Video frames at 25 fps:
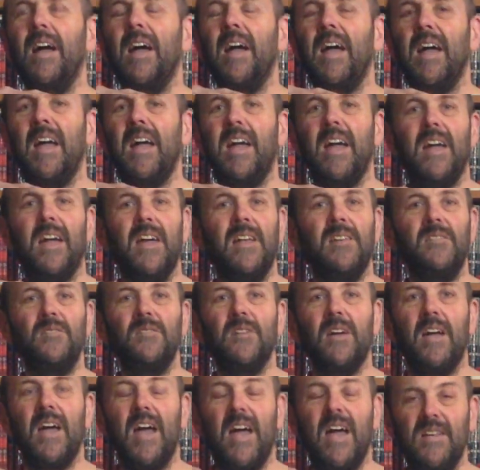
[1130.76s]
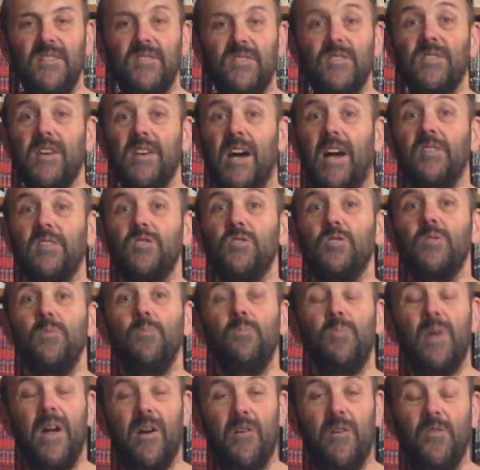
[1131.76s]
And as such,
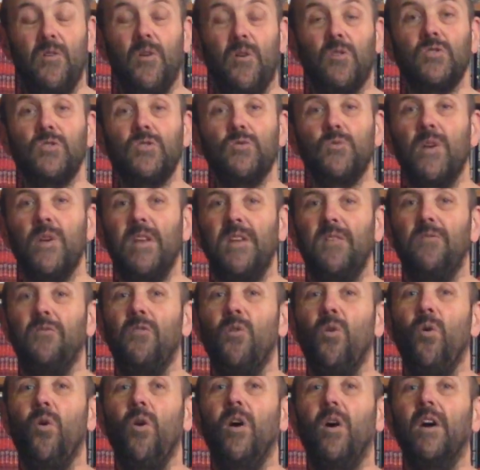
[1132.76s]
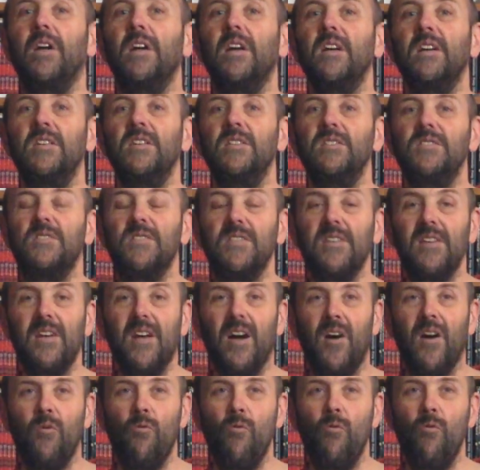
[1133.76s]
Paradox 24 is
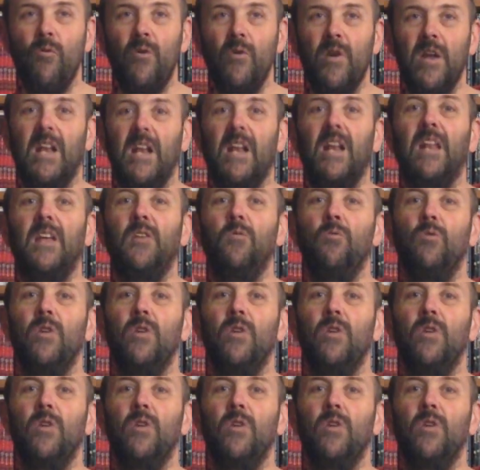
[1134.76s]
a really,